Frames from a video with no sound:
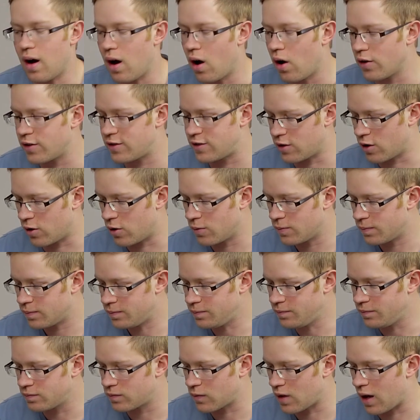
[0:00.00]
Also,
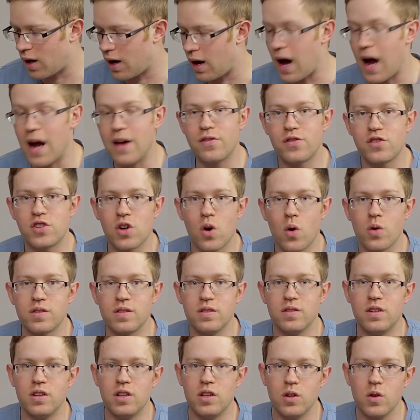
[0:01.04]
uh, I've
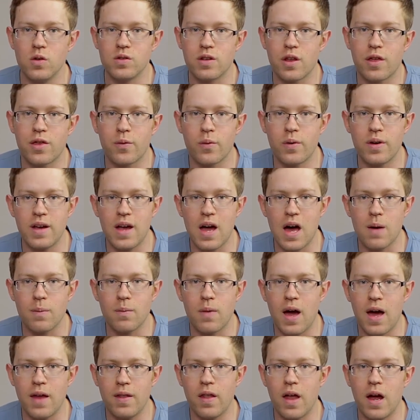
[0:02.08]
chosen to use a three M
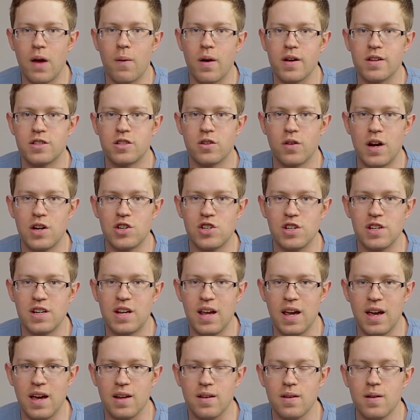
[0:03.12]
headlight restoration
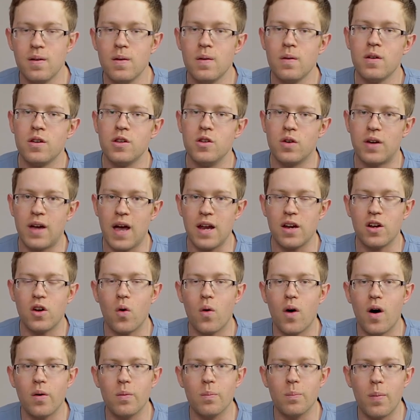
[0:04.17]
kit. You can
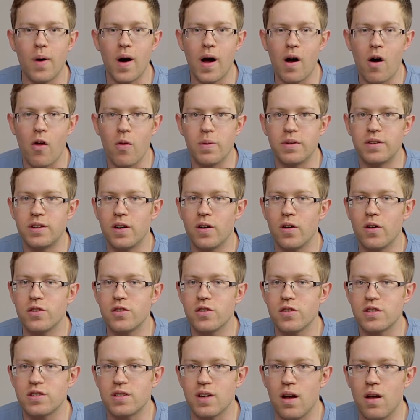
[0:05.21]
go out and buy all the materials
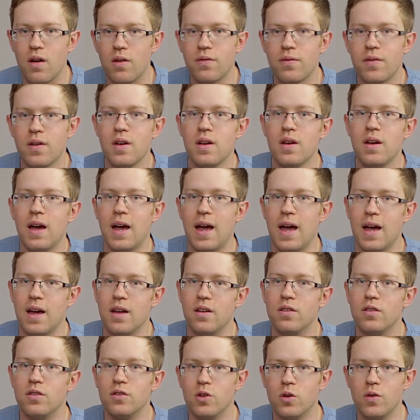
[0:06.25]
yourself
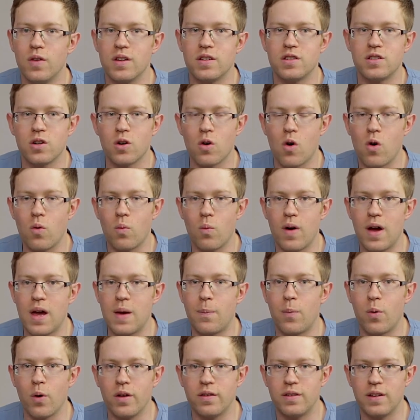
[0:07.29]
and do this your own way,
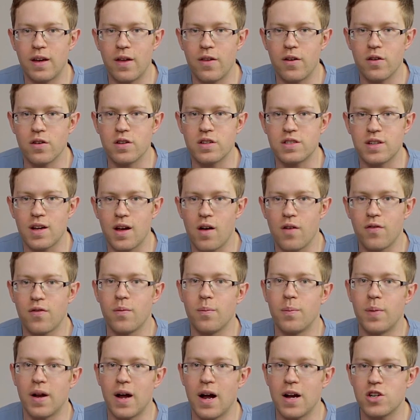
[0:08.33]
put it together
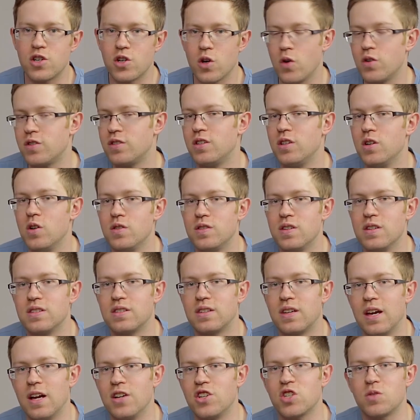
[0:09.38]
yourself, but I chose to use this
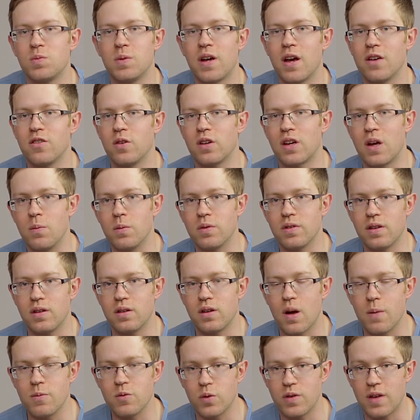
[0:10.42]
kit just because it comes,
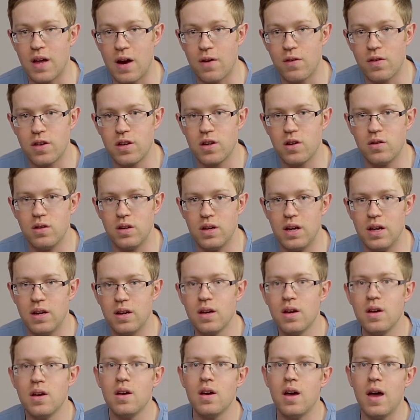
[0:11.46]
comes with everything you need,
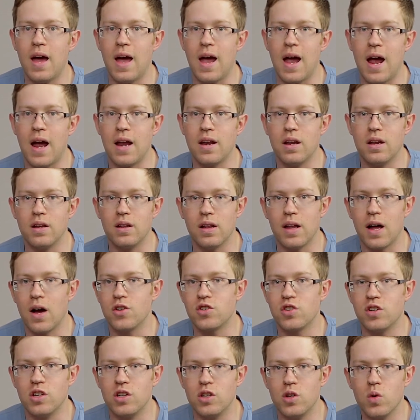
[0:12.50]
and it
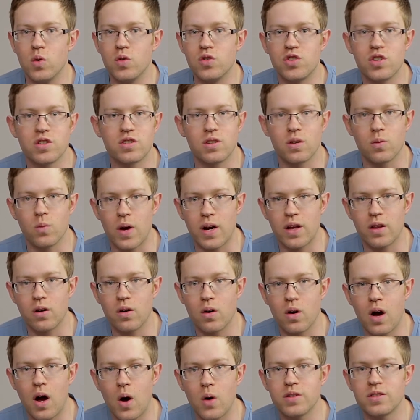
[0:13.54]
allows you to use just a
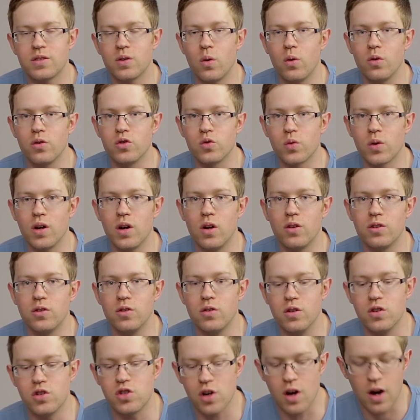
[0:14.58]
regular household drill to do
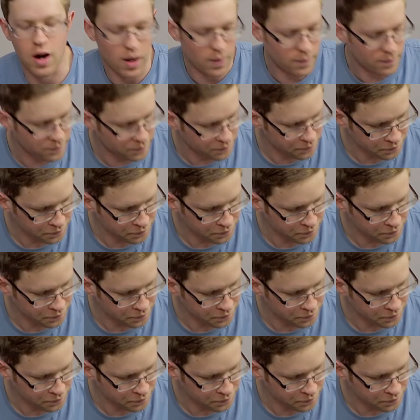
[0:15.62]
the job.